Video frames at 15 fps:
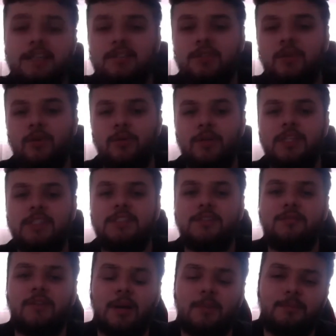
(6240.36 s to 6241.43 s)
so
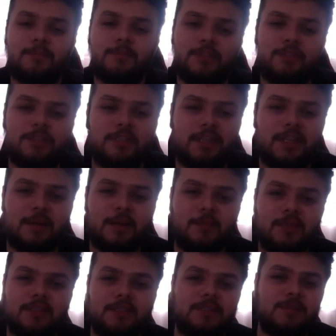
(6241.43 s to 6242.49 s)
Instagram, you can get
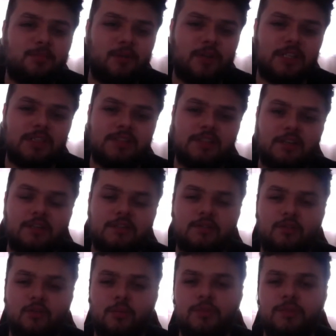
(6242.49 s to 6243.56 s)
me is
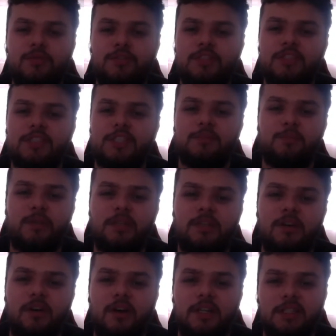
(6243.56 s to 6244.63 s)
Presz_music. That's
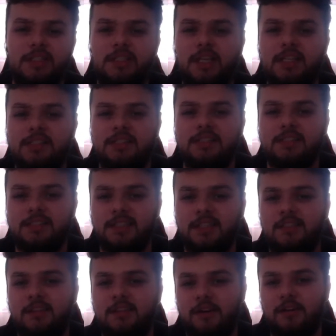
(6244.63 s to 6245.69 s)

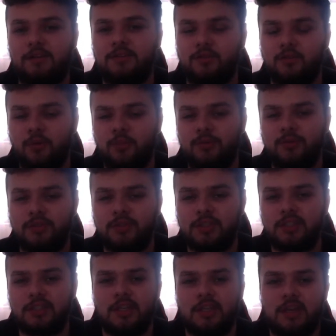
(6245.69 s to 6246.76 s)

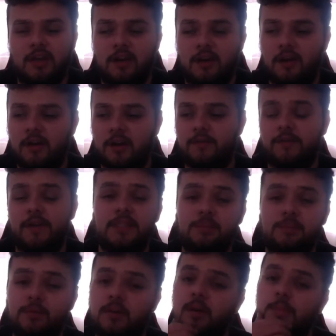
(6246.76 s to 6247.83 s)
PRESZ_music.
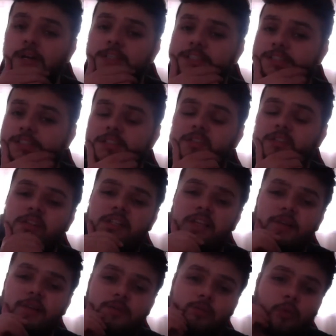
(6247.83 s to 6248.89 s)
Facebook, I'm actually on
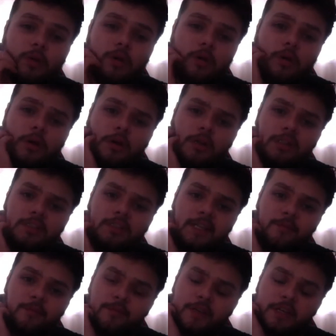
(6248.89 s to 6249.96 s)
there as well.
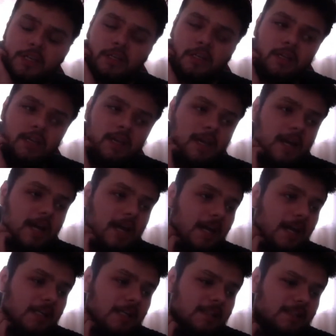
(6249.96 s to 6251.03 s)
Same thing.
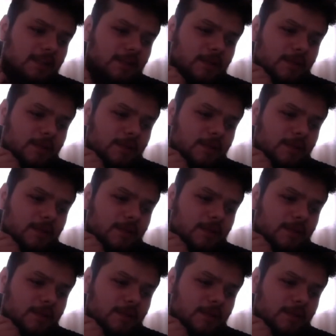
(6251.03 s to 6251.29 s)
And